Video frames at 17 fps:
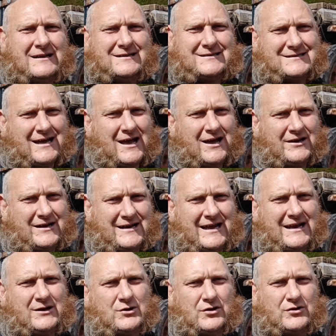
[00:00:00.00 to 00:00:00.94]
So you
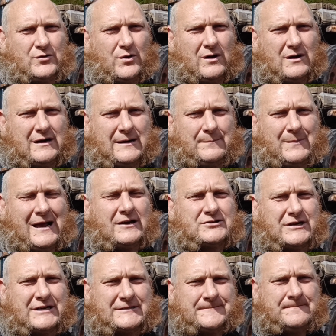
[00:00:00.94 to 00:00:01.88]
need good quality
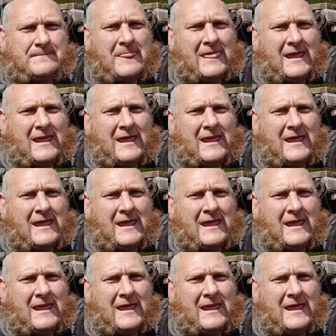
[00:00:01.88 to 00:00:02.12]
batteries.